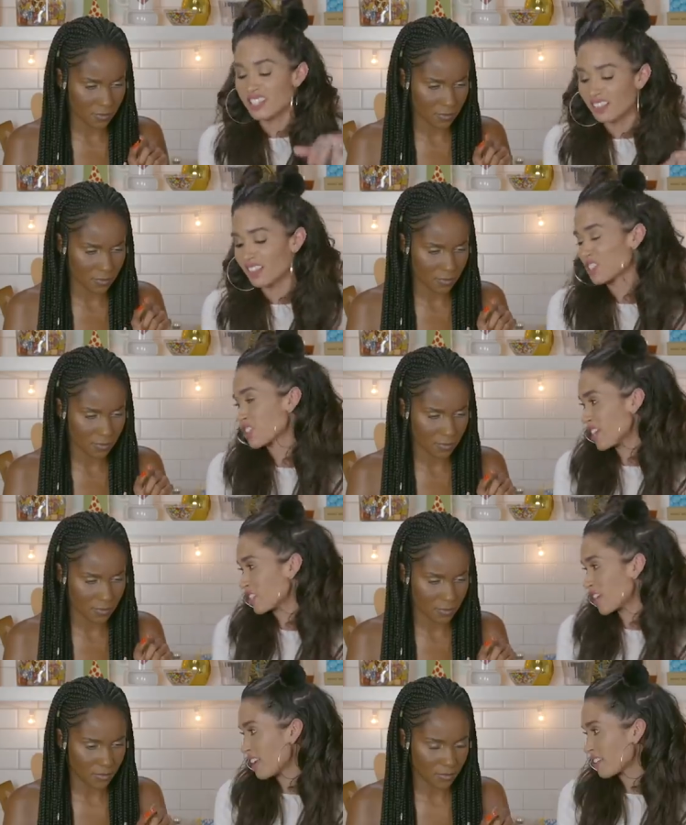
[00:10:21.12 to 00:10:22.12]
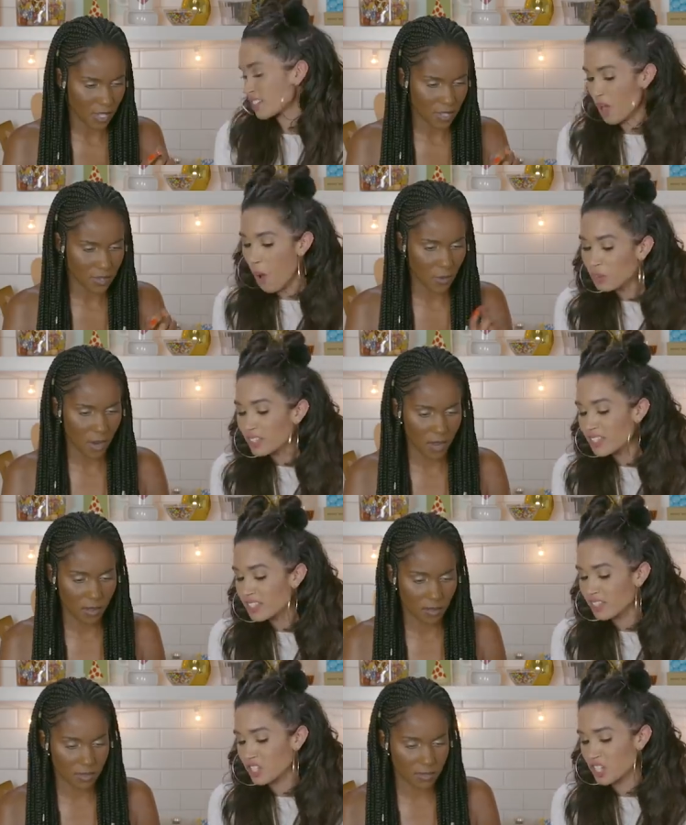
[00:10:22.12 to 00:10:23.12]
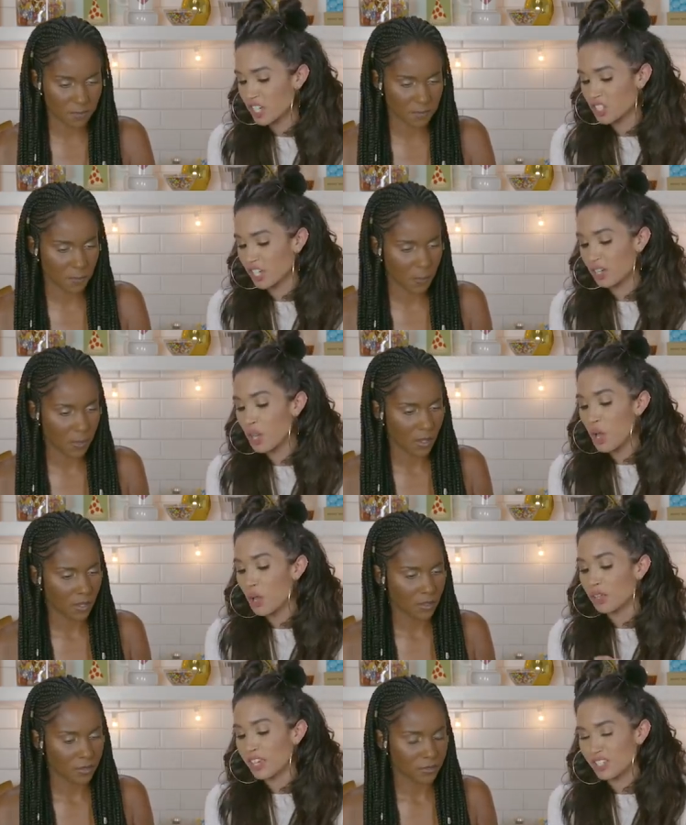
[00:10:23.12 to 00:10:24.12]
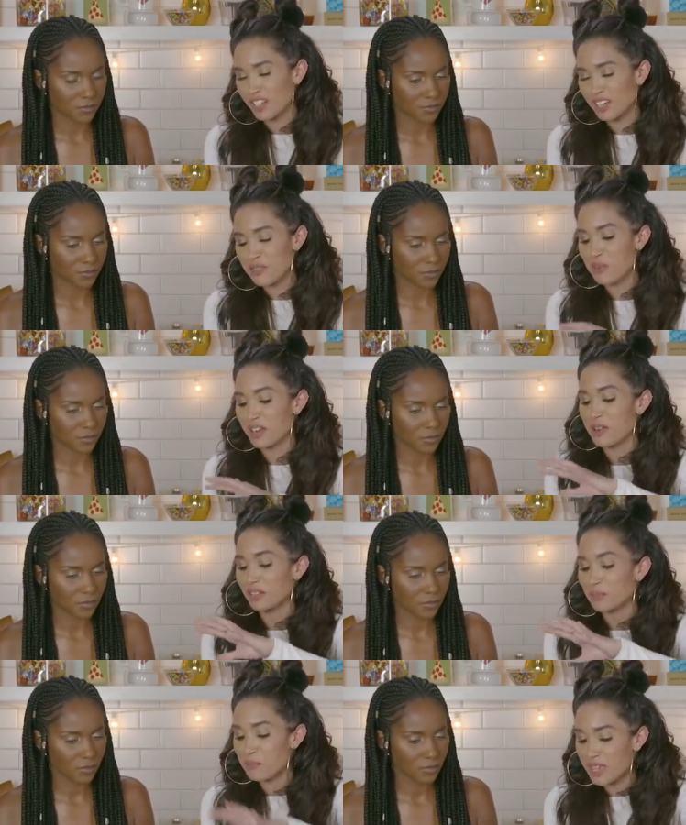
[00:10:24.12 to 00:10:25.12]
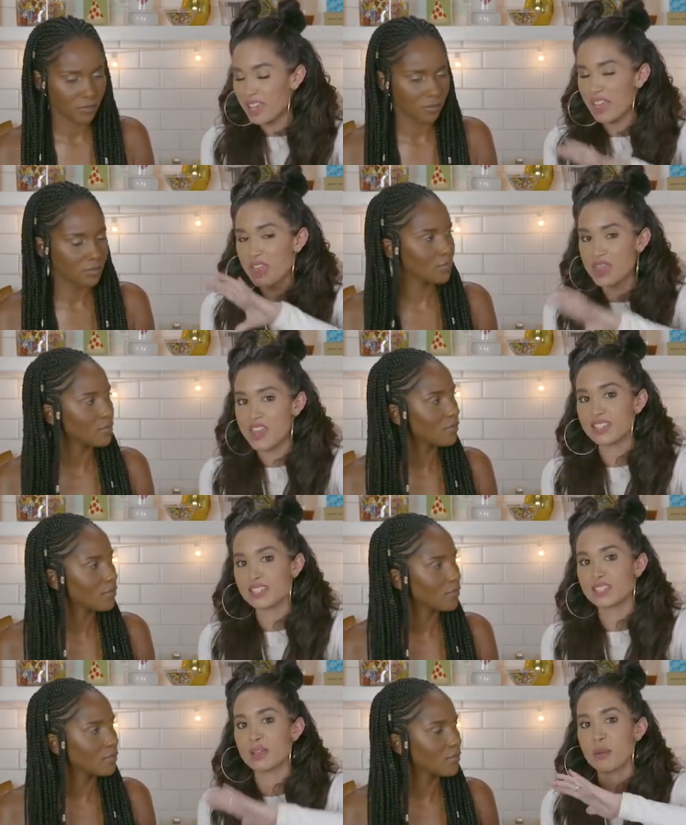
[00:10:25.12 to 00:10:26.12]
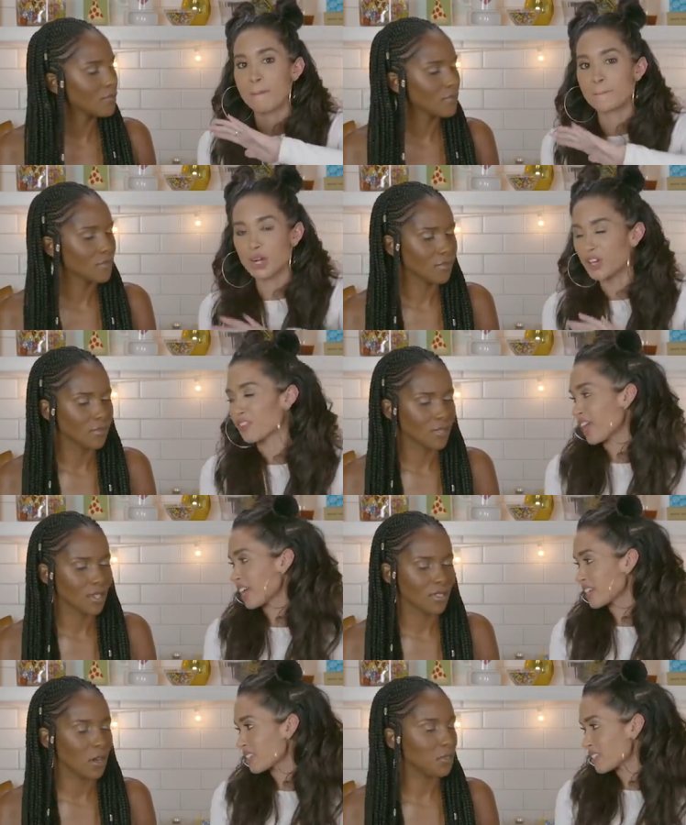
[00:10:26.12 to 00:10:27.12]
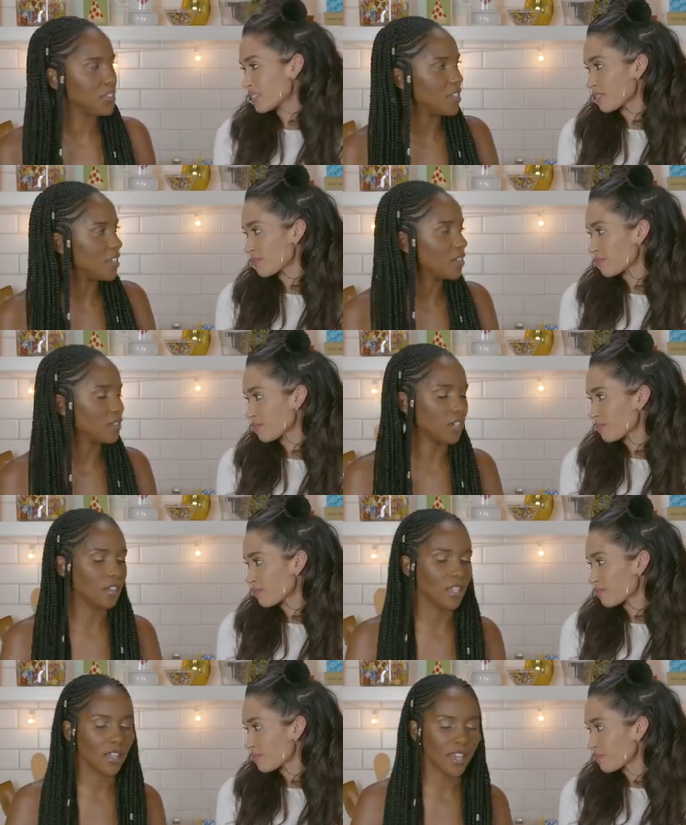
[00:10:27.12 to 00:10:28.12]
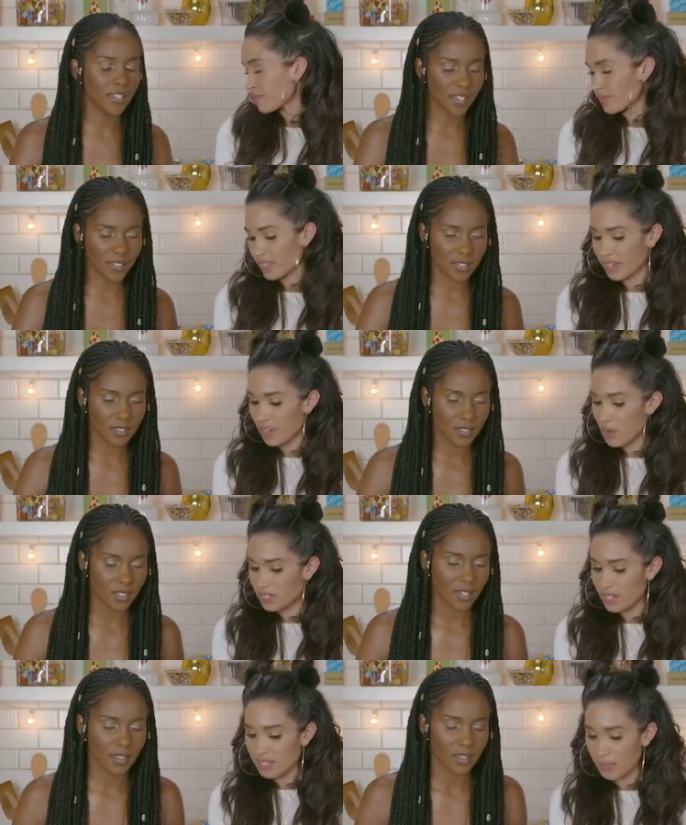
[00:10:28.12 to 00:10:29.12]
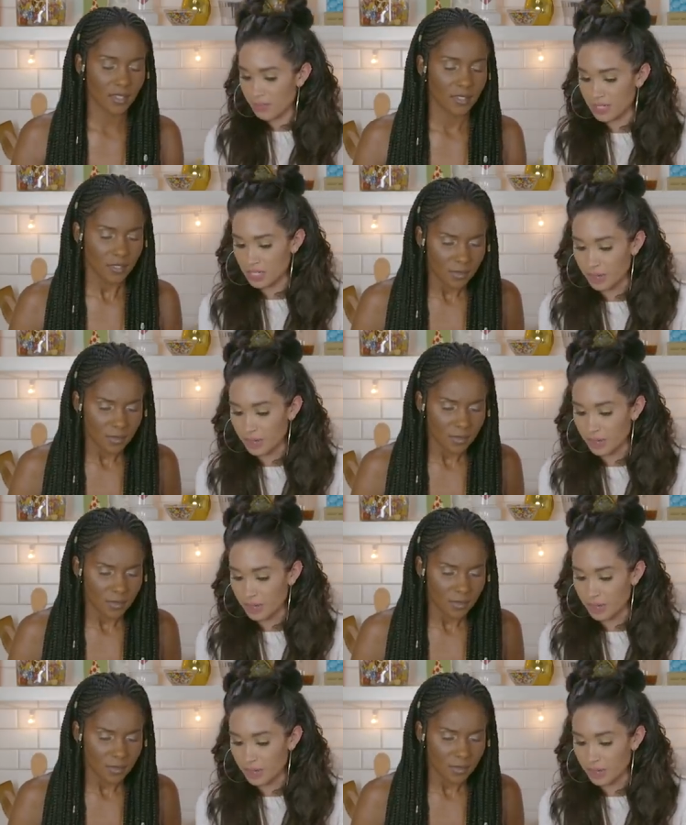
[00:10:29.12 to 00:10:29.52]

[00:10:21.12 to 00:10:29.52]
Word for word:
Speaker 1: Delish kitchen. Because only wild. in the Delish kitchen, kitchen would it be this perfect. The
Speaker 2: OCD of it all, I like
Speaker 1: it. No, it does something to